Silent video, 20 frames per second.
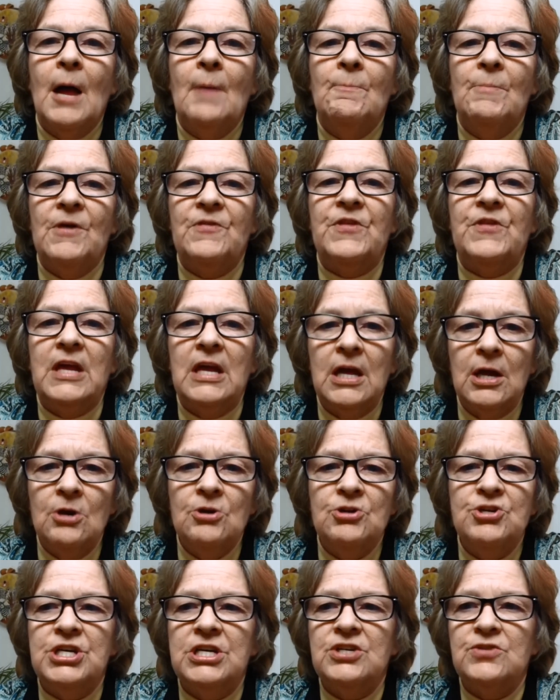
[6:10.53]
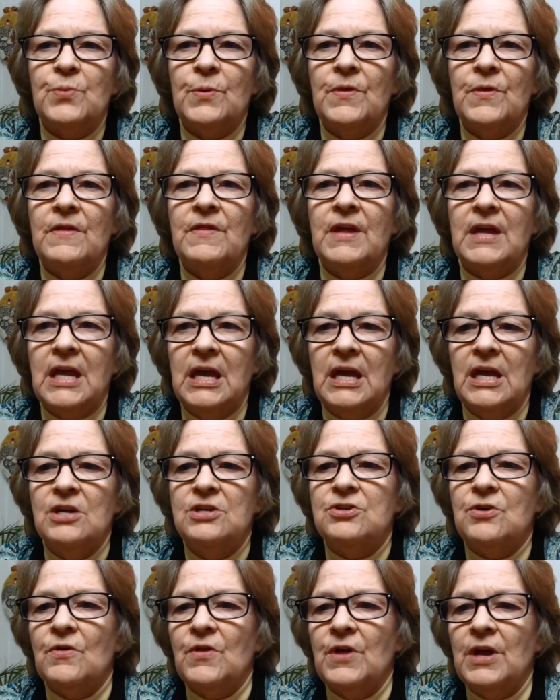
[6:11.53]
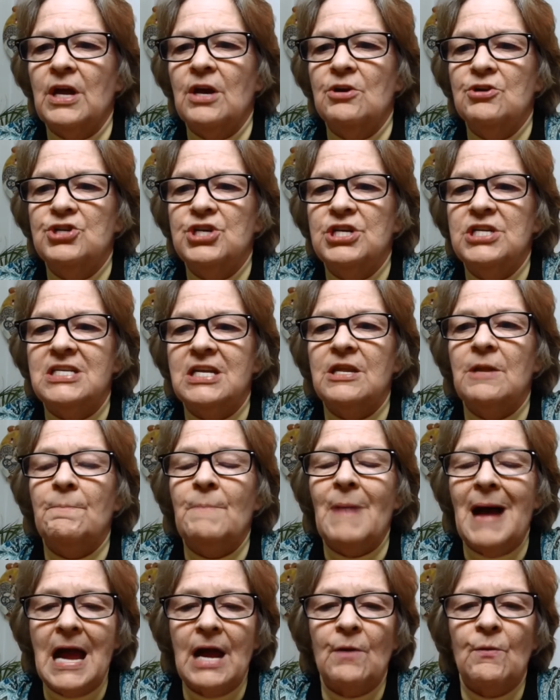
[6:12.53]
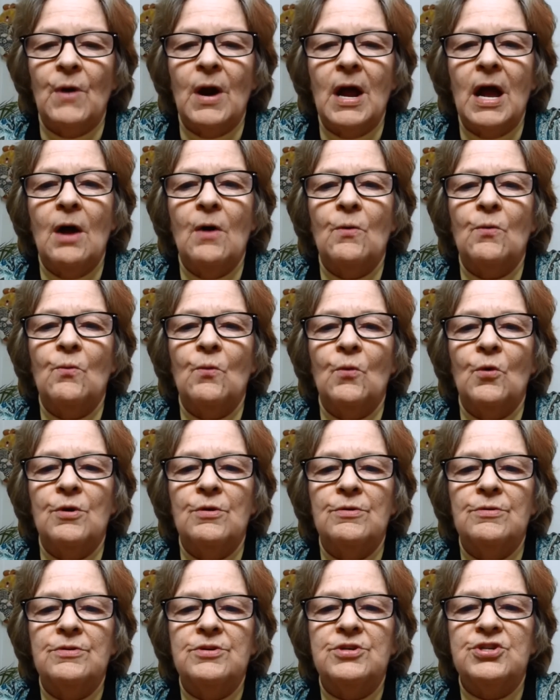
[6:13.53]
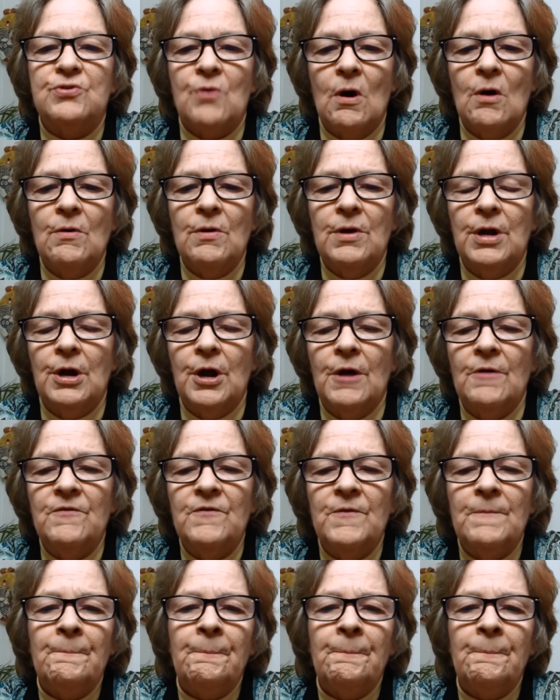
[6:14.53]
But the energies within the kids, or the energies in the background, were strong enough